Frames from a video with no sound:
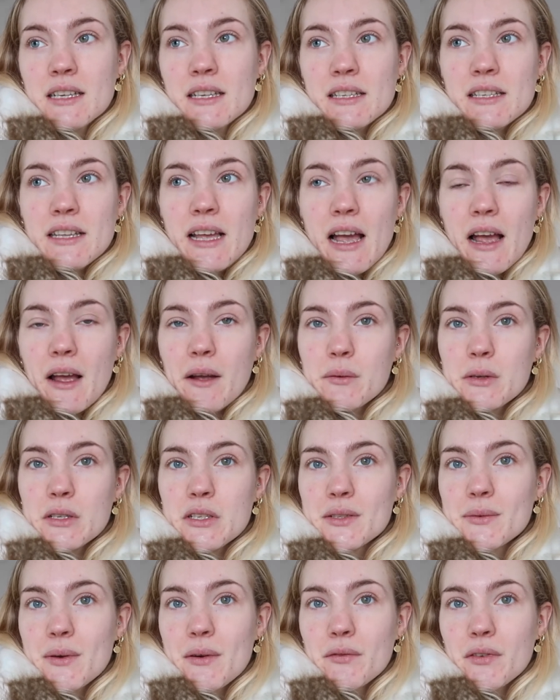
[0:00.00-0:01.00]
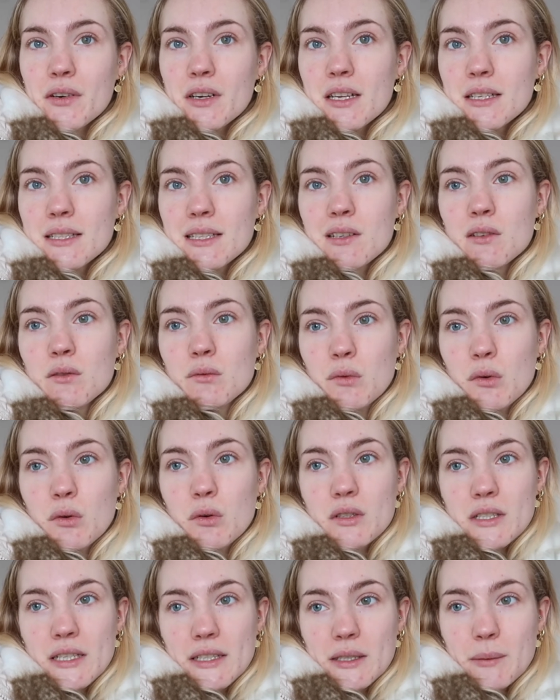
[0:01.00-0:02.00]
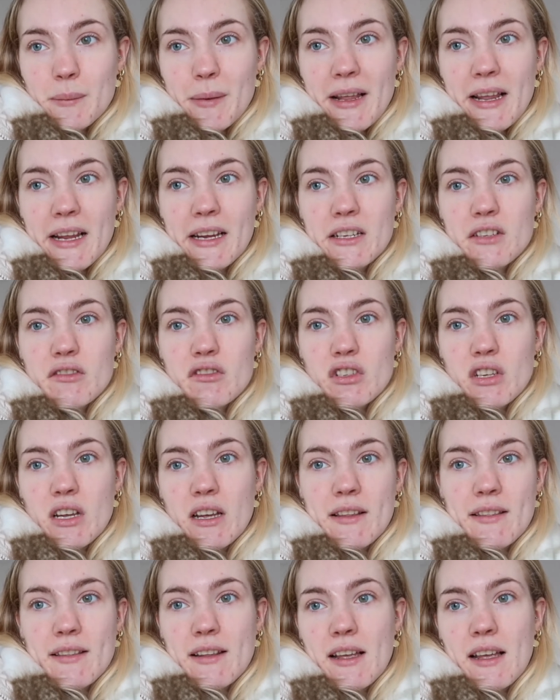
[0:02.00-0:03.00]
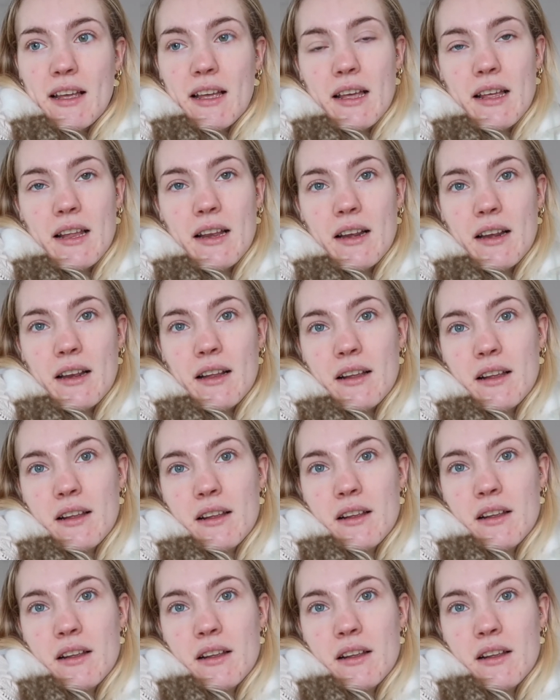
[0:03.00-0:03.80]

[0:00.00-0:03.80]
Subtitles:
yeah, we just went for a nice little walk down the beach and then